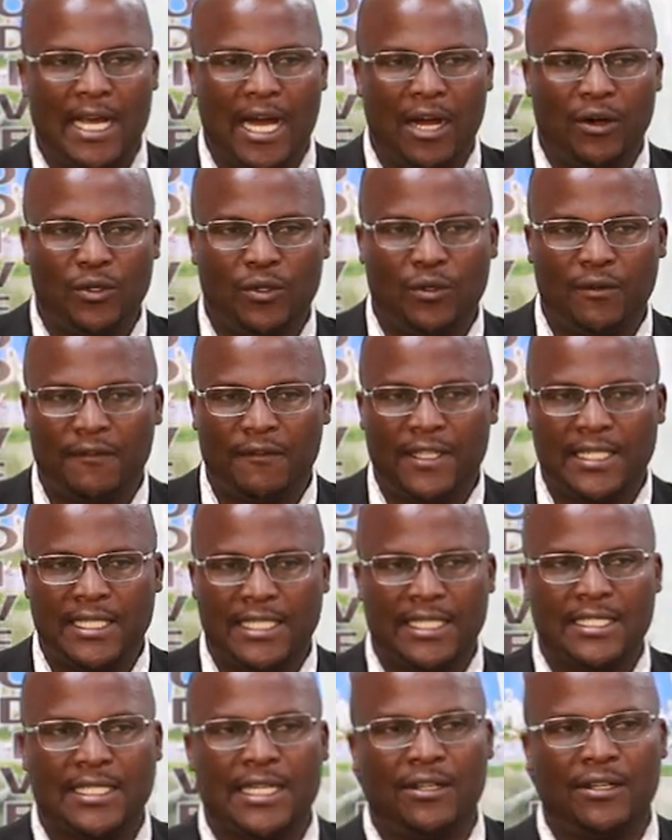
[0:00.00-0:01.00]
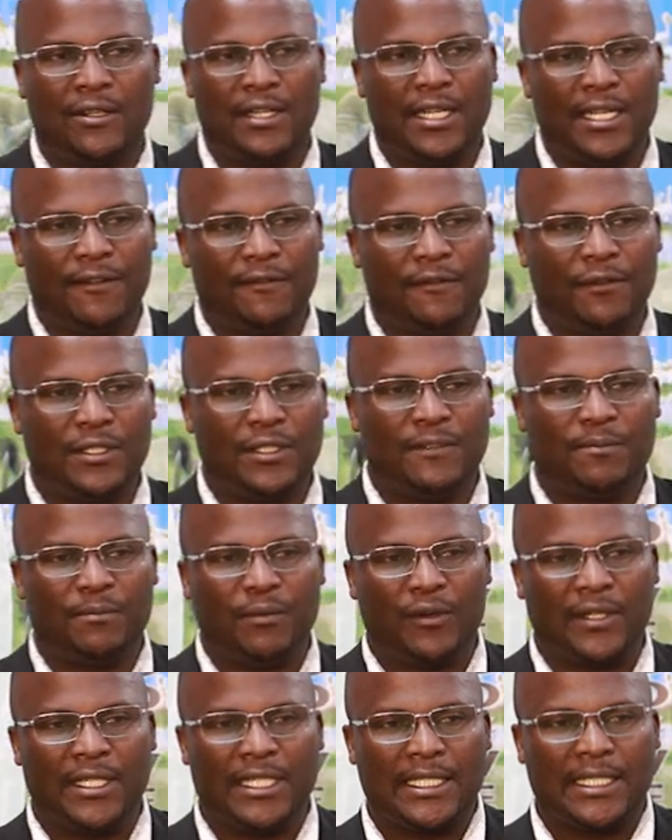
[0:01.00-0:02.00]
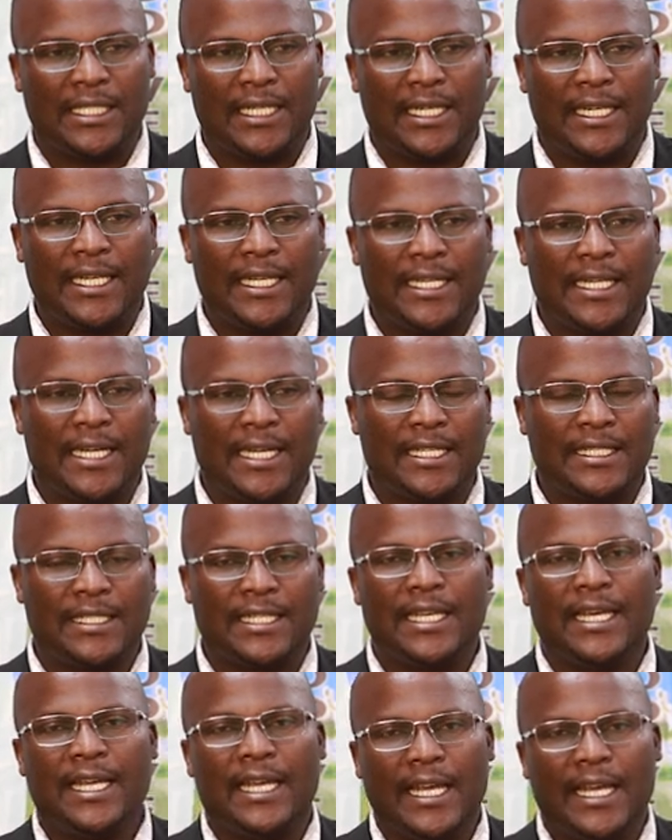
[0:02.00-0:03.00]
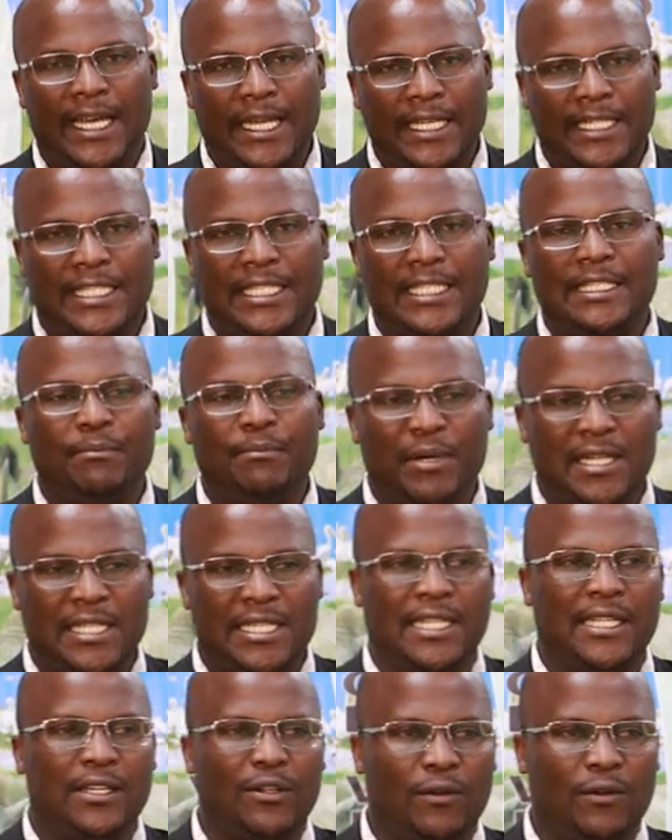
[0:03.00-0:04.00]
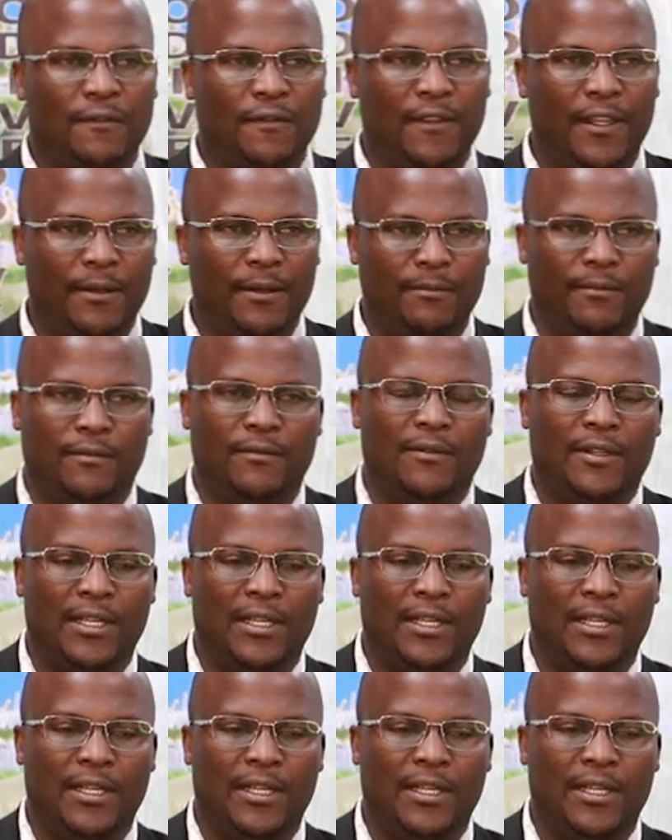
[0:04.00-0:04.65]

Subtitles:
Out of the 640 protected areas, 18% of them